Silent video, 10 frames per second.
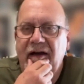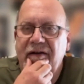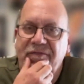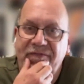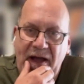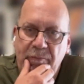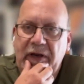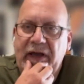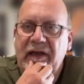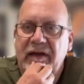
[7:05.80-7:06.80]
uh,
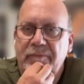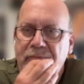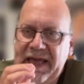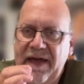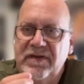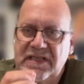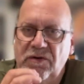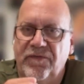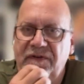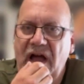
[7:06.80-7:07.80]
family. Big
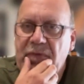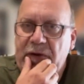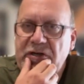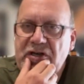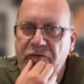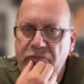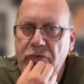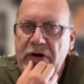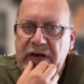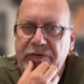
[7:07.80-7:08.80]
emphasis on family, which I
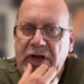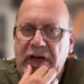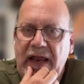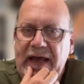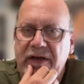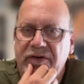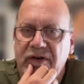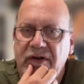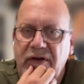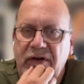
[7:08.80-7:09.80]
really, really
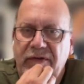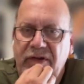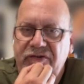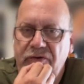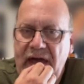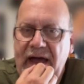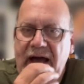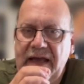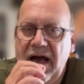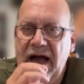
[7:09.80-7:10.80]
liked. So
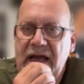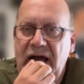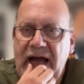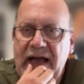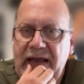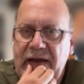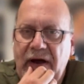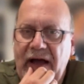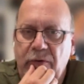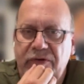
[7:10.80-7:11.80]
yeah, I, I,
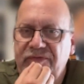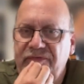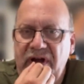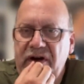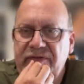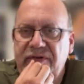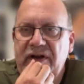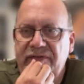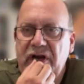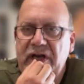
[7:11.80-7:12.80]
I, I was very,
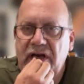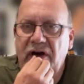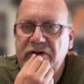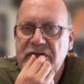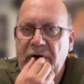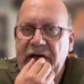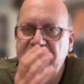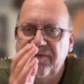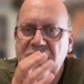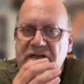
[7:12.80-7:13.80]
very, very encouraged
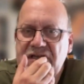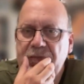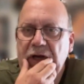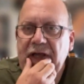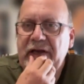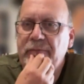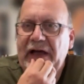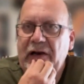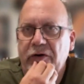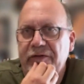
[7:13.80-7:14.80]
by it and very
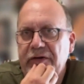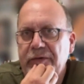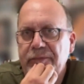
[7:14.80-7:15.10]
stimulated by a lot of